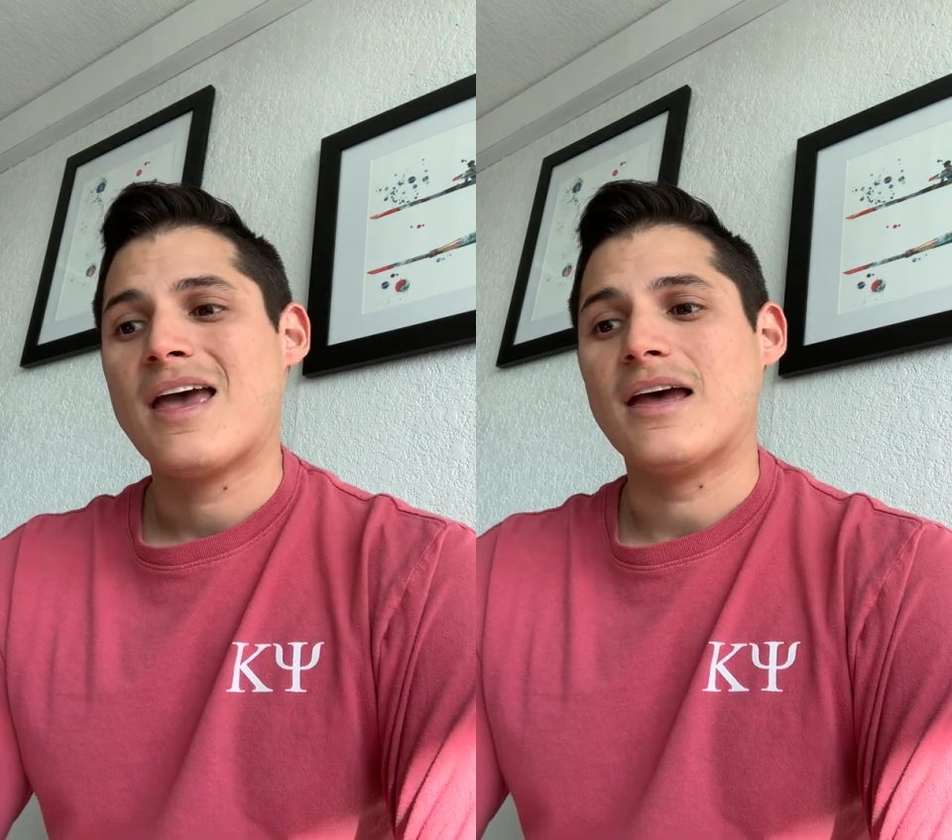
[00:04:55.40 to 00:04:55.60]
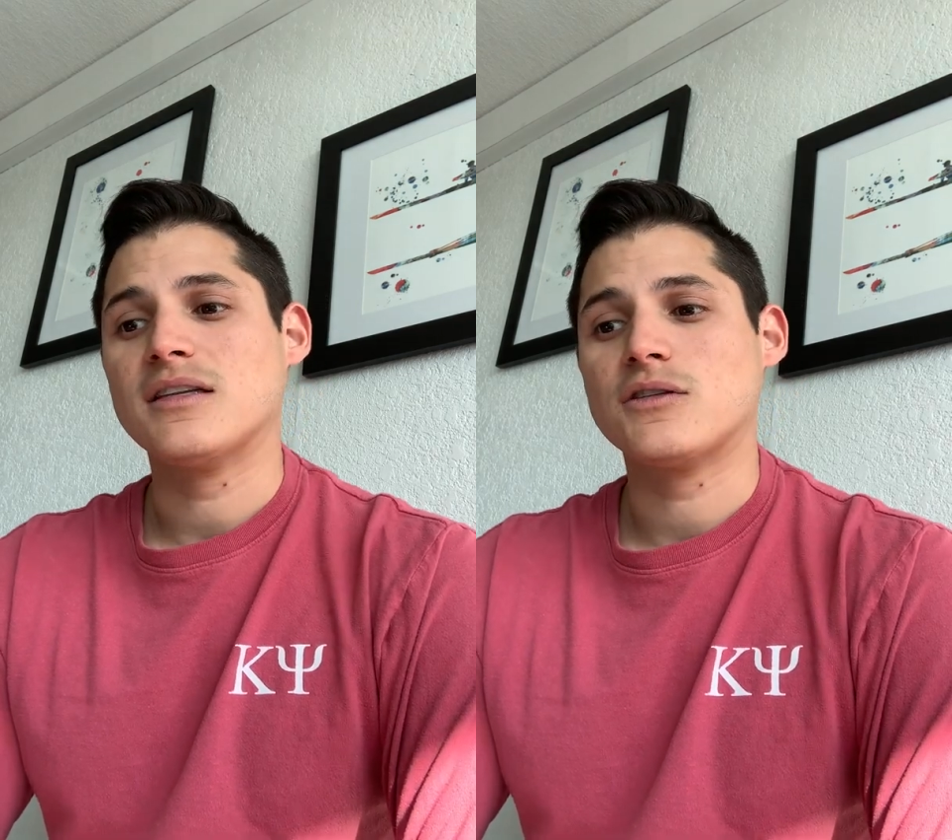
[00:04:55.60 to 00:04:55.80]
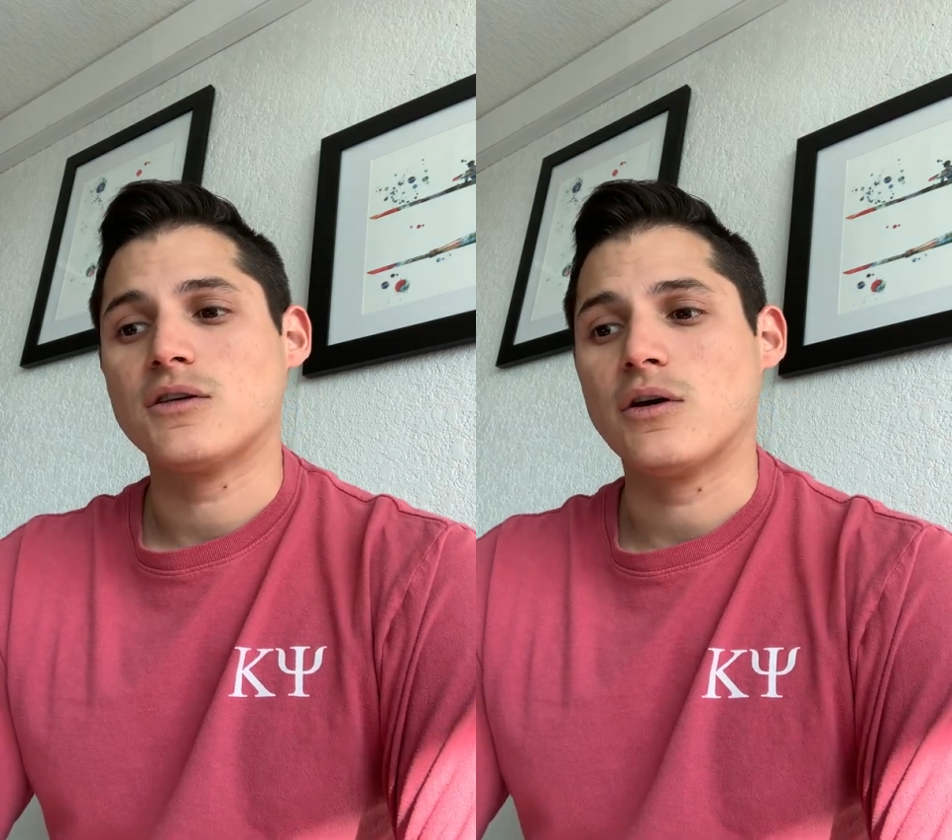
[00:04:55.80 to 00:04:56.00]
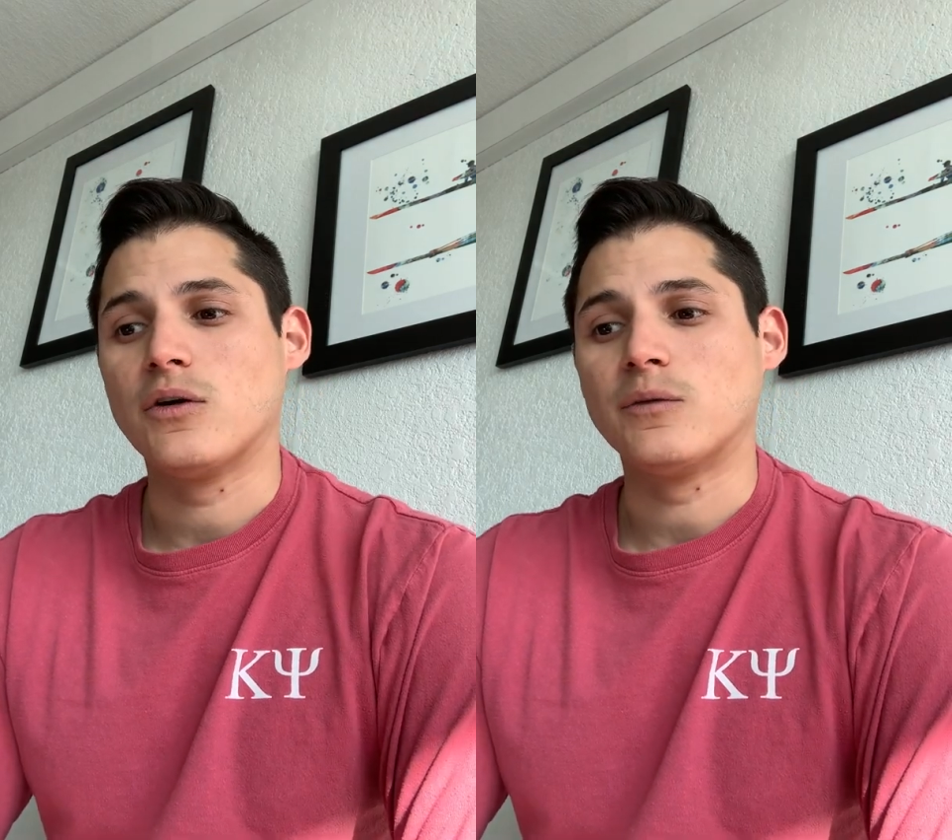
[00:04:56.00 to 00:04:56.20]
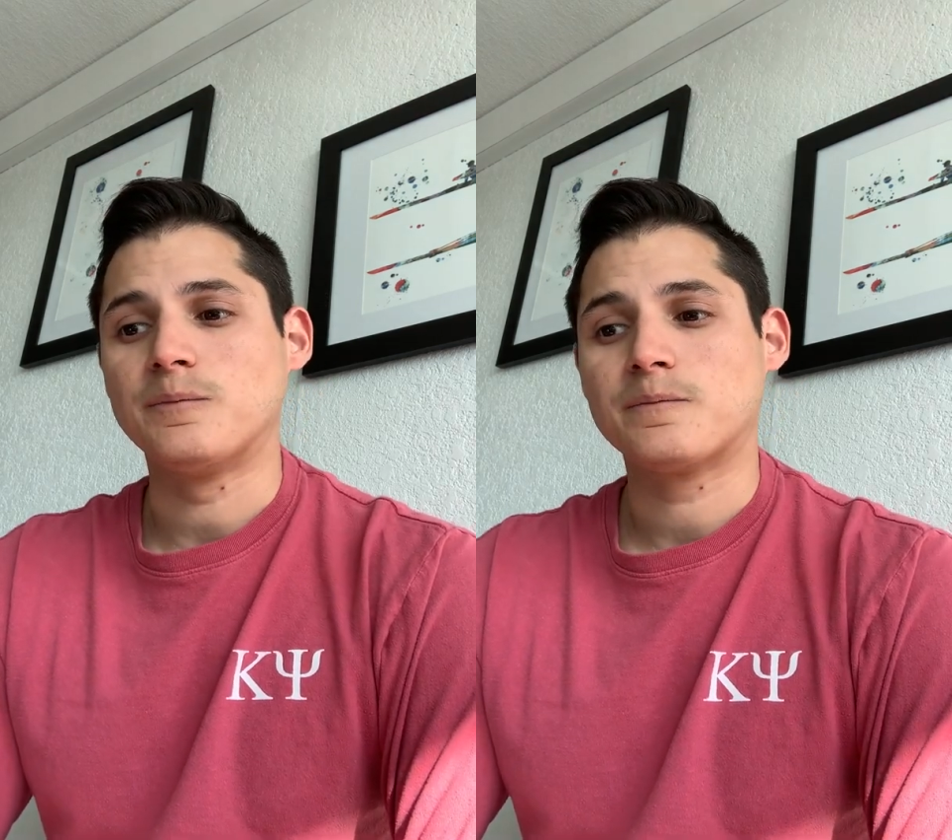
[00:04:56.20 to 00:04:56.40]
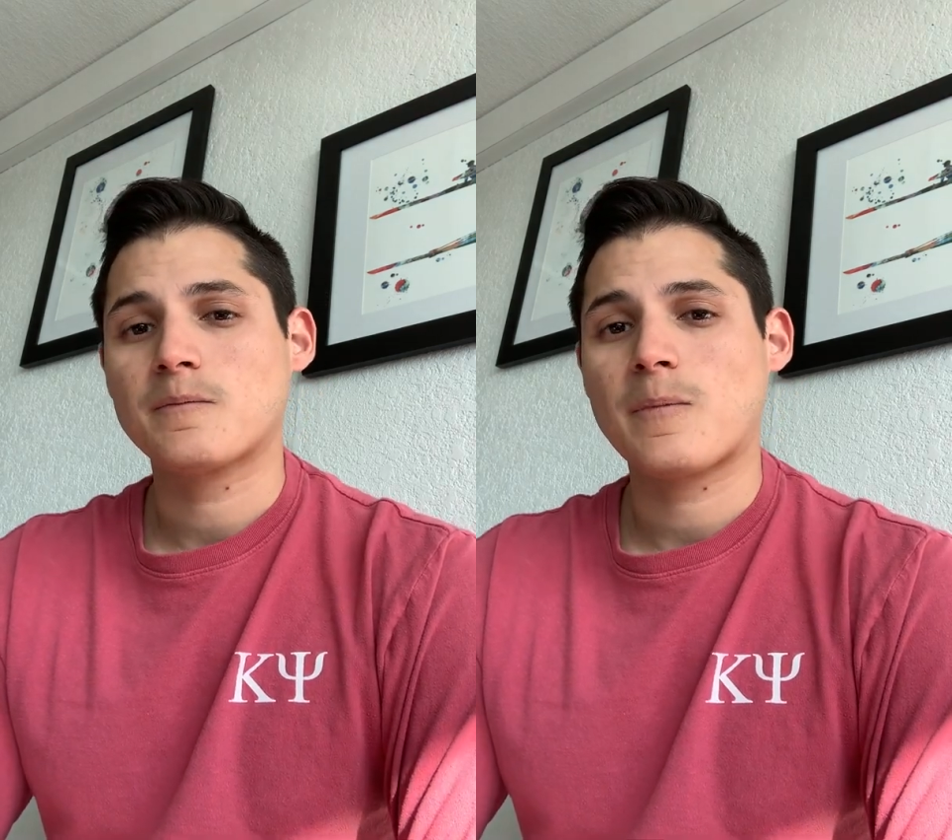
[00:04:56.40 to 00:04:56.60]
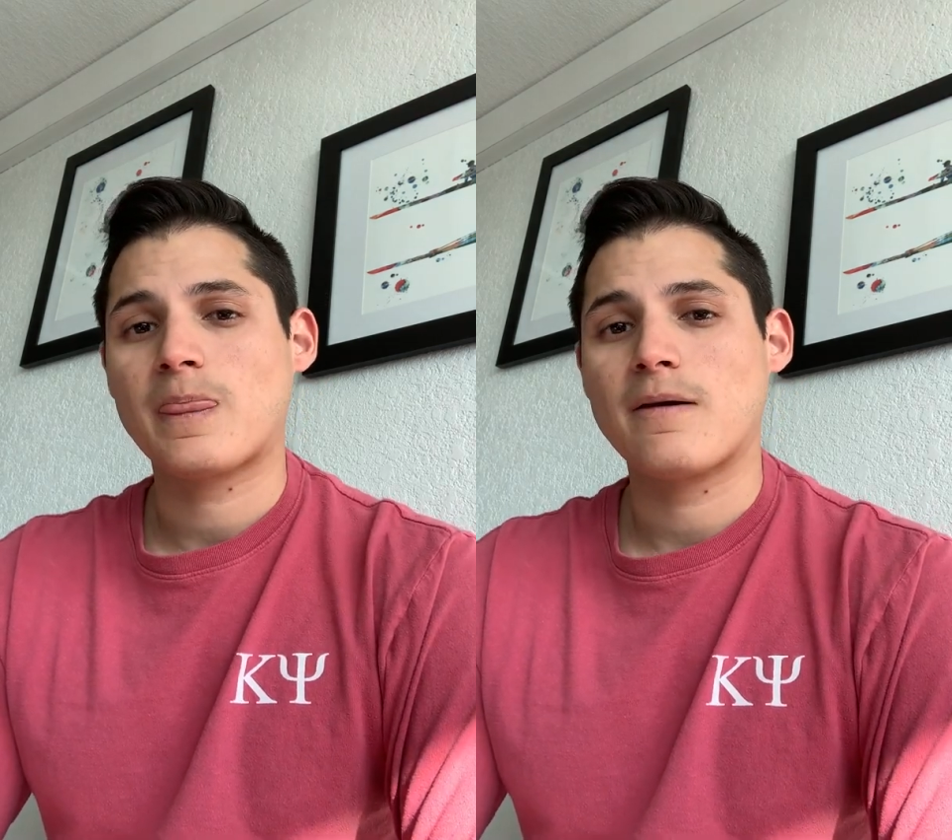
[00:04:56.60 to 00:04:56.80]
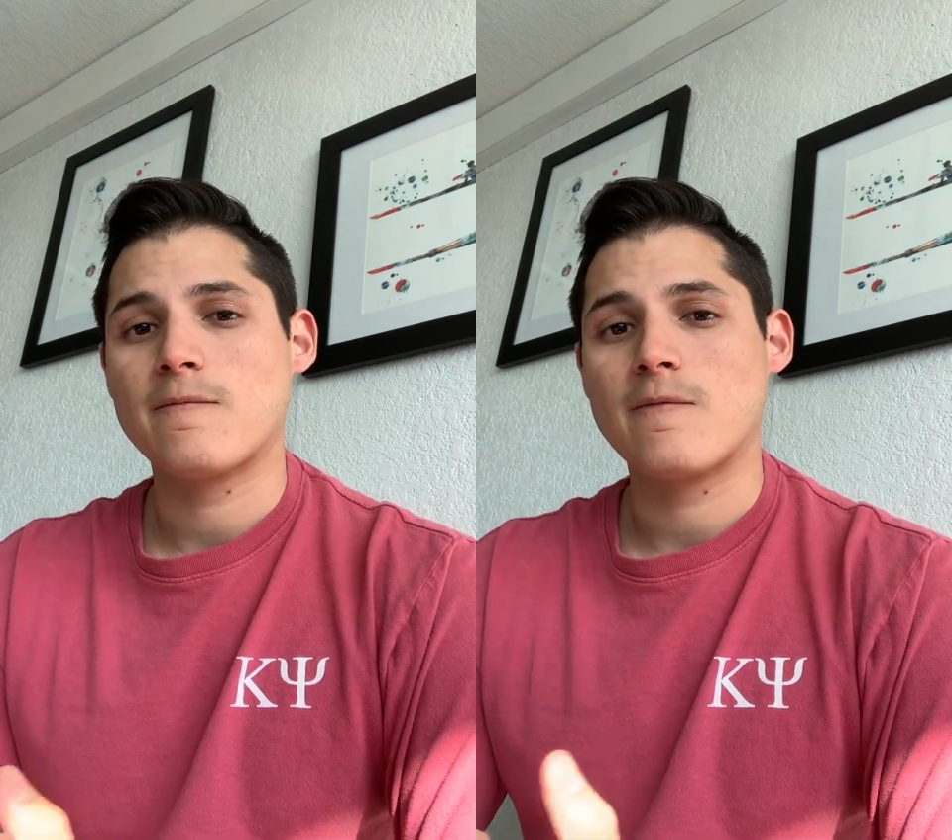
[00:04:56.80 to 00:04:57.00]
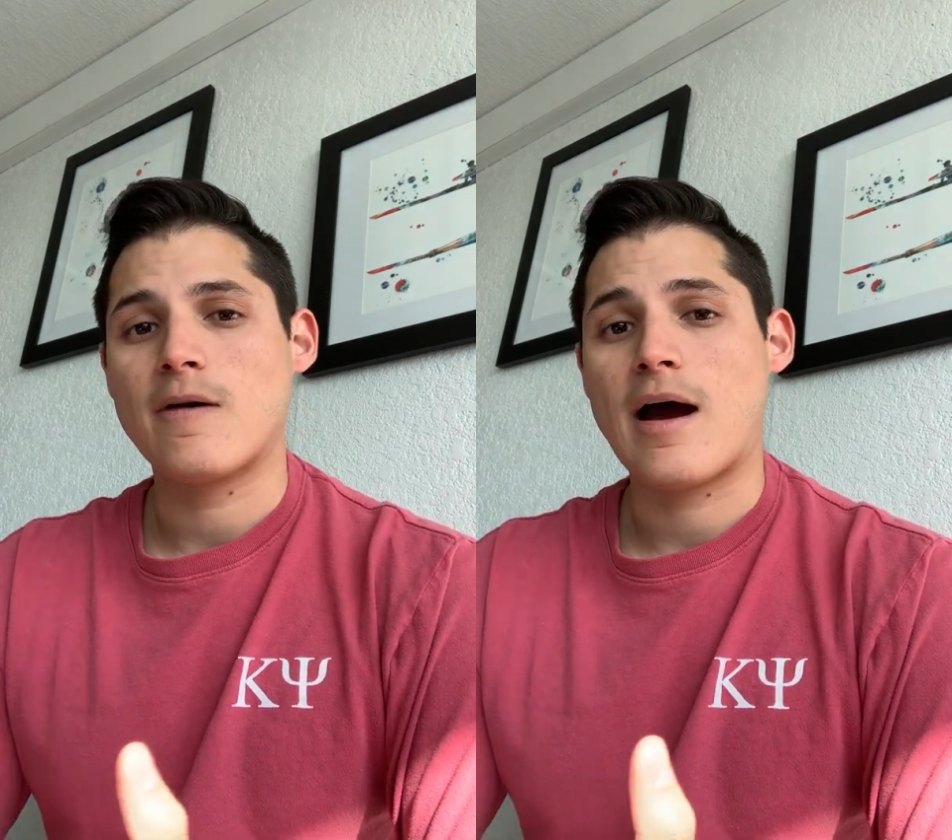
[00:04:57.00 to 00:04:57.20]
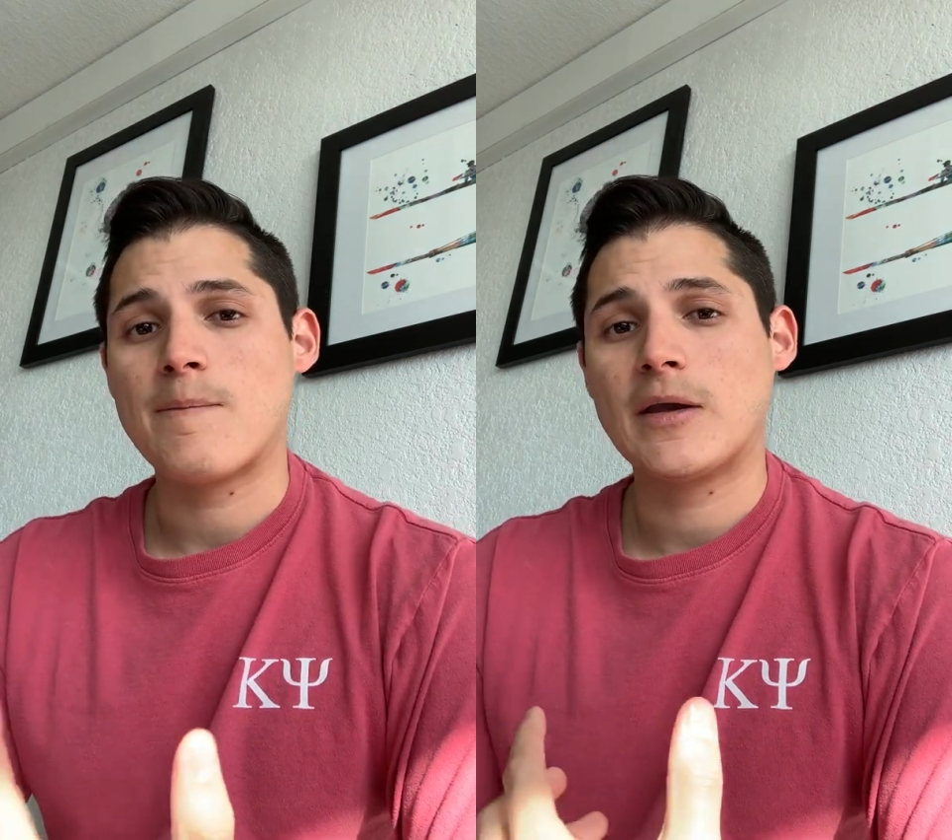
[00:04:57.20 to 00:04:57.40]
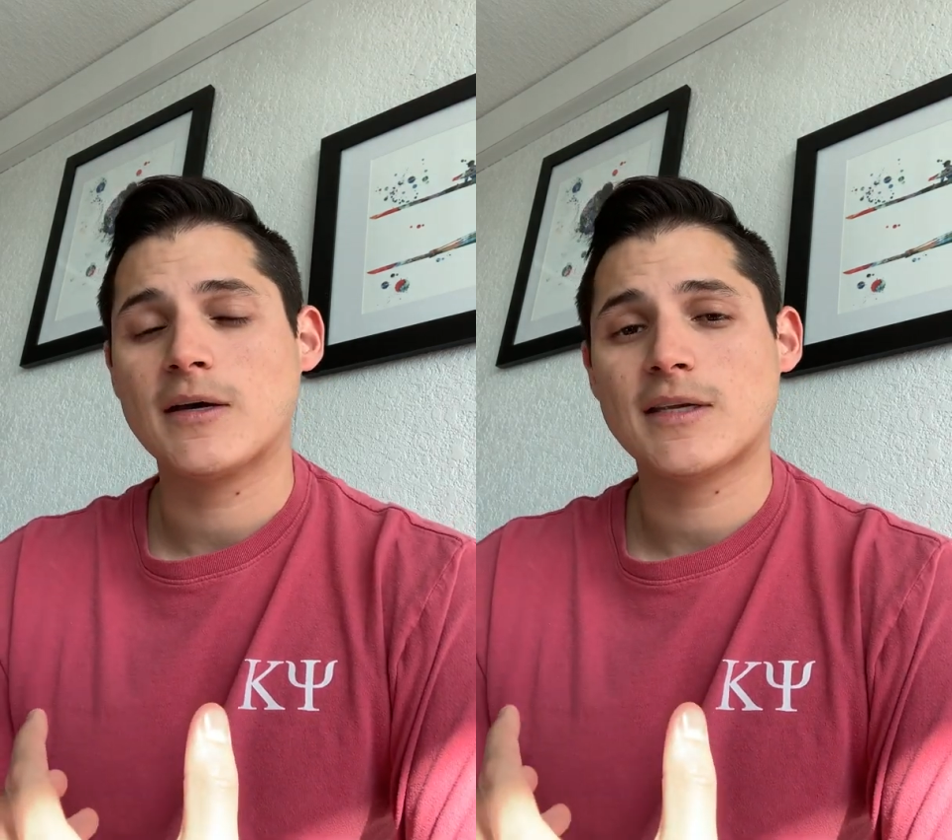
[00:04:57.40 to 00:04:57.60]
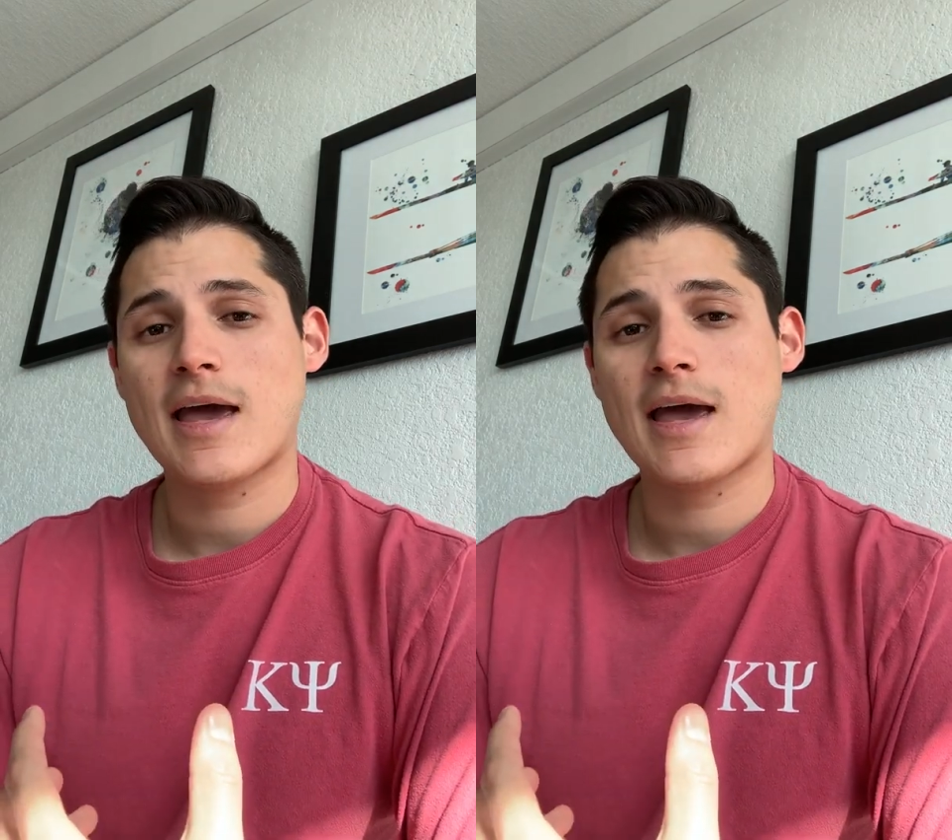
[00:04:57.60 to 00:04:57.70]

And so because